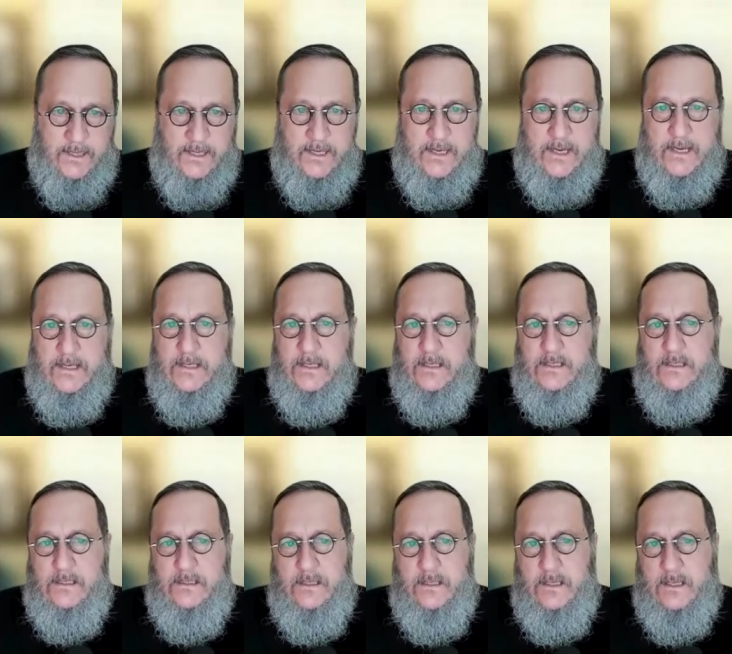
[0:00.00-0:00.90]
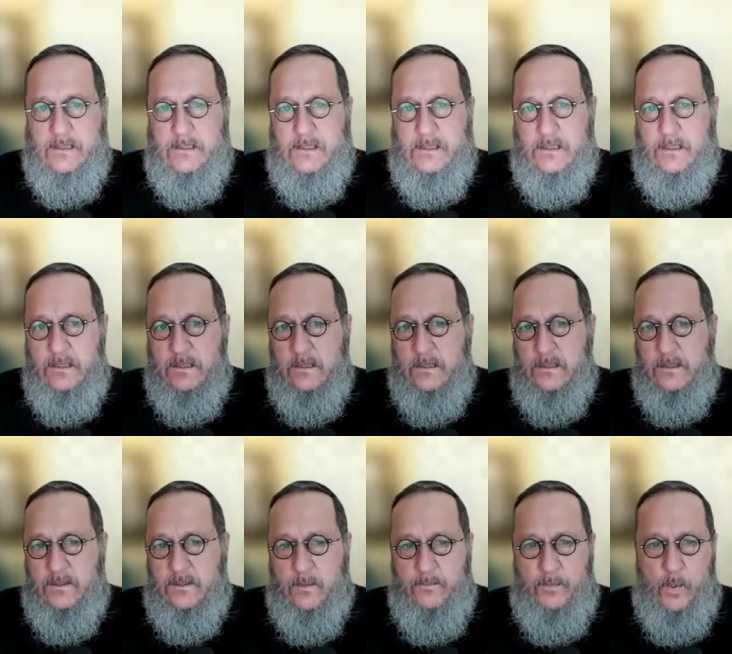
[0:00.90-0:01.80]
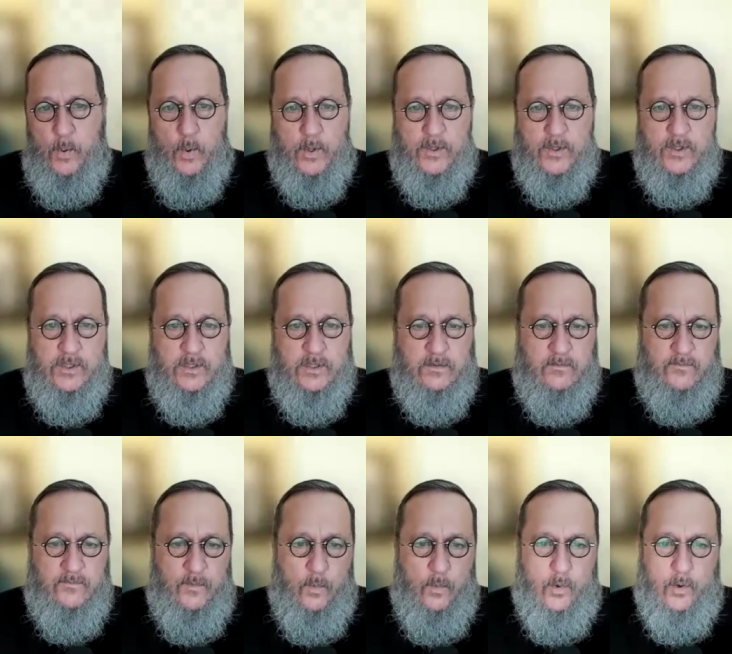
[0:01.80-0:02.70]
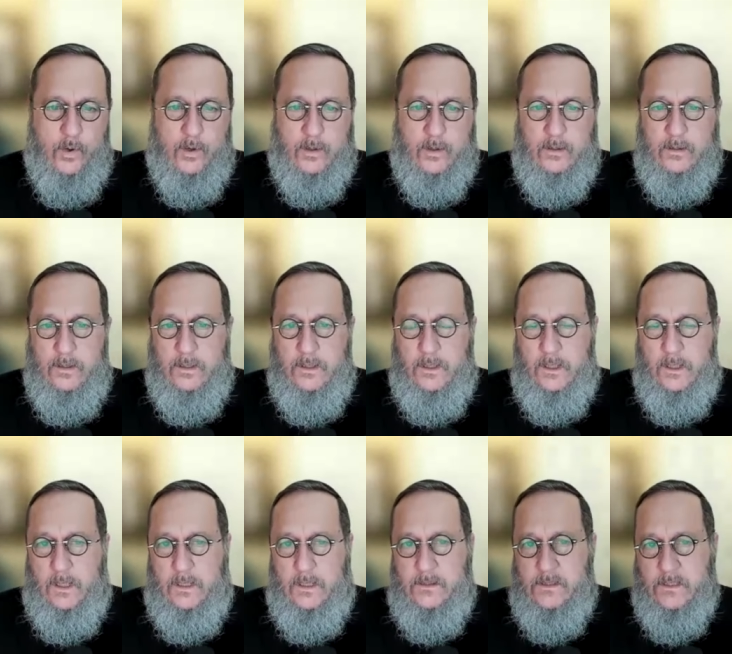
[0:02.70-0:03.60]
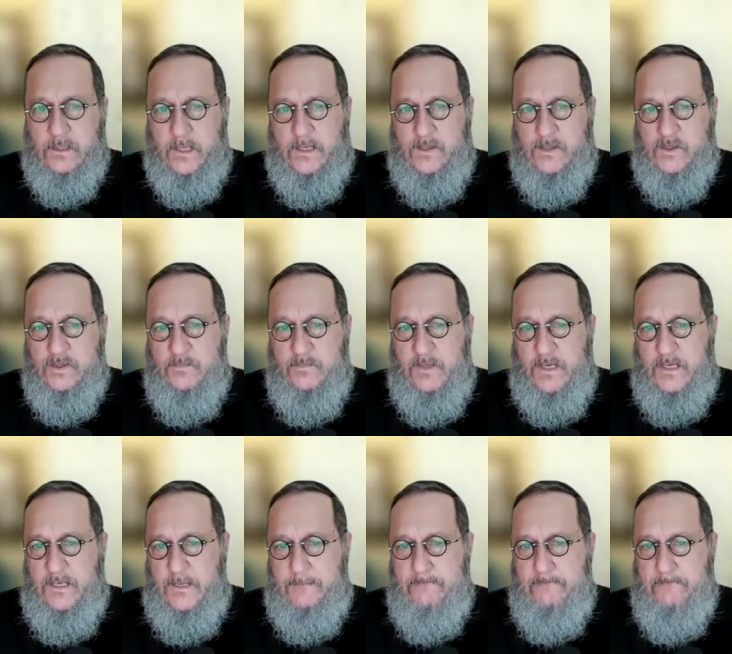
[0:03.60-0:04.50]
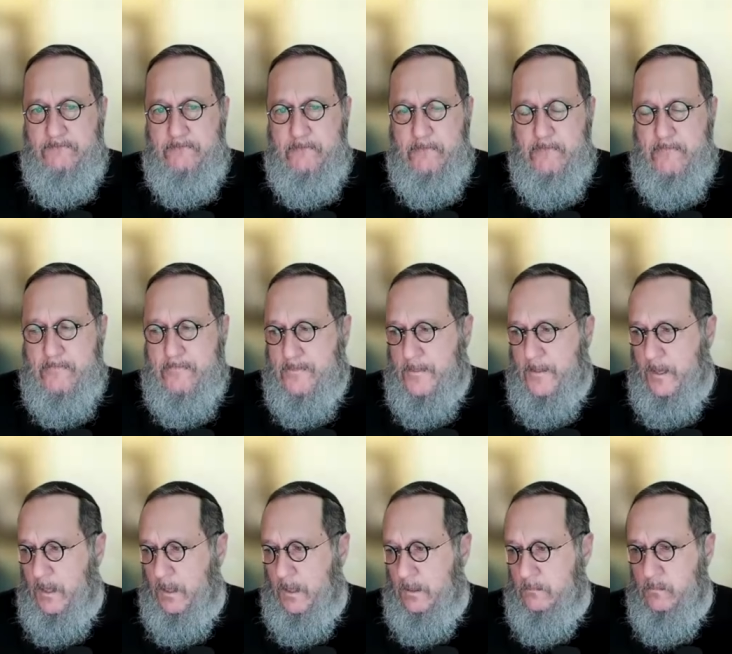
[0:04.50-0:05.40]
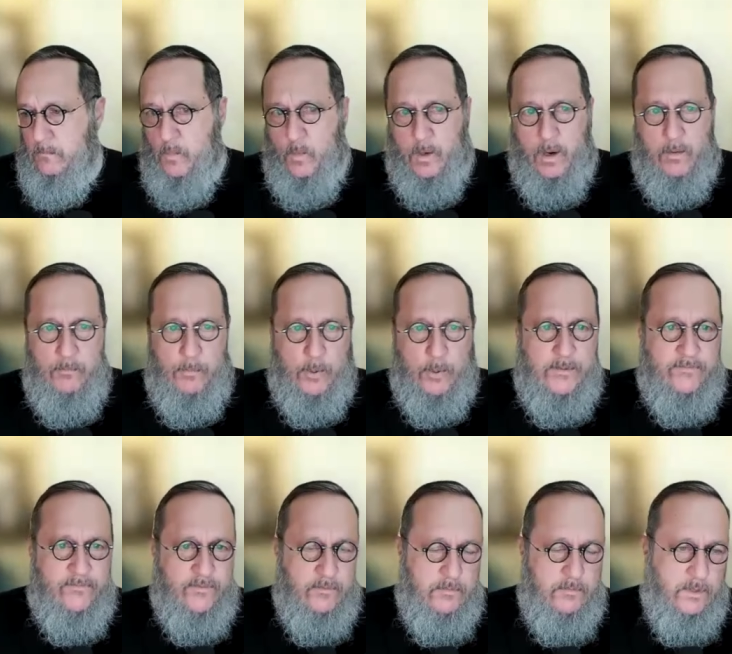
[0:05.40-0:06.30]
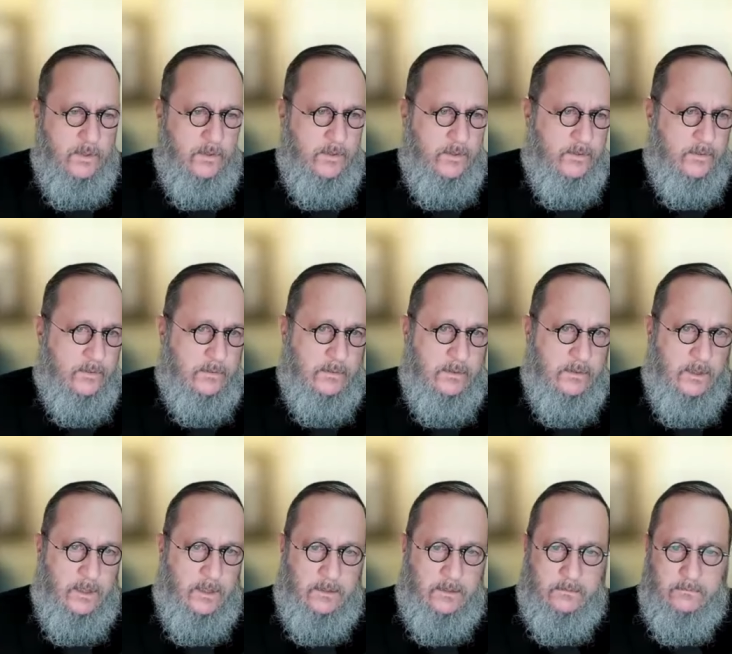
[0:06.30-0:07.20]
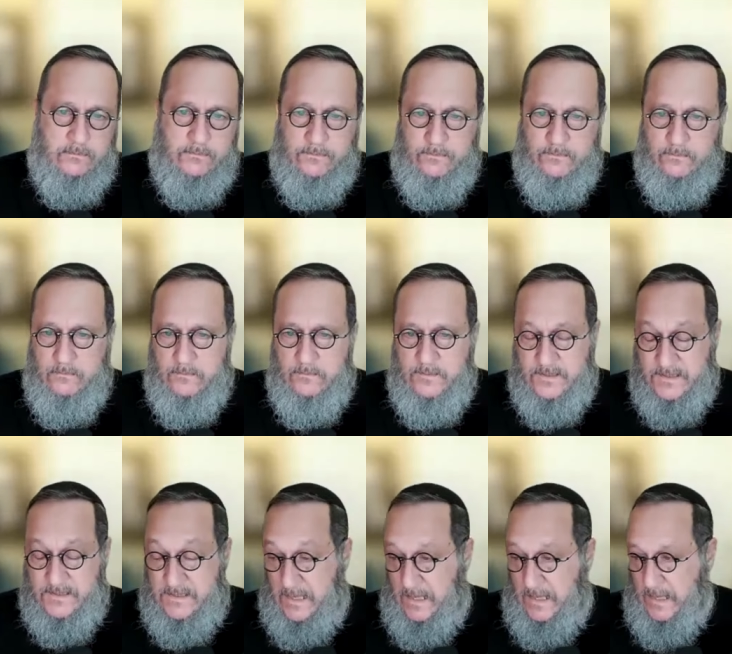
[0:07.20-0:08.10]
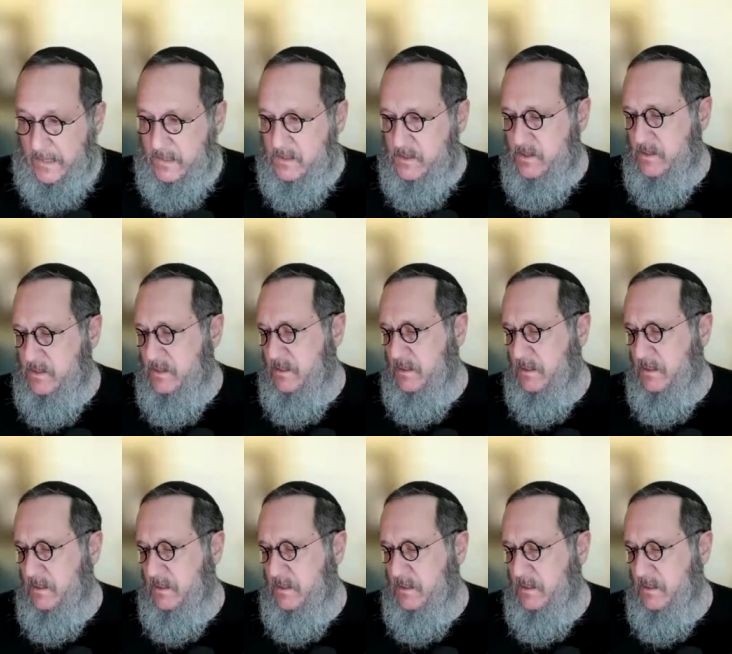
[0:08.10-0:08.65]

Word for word: In in the portion for uh, today, Shemini, uh, we're all pretty familiar of the text.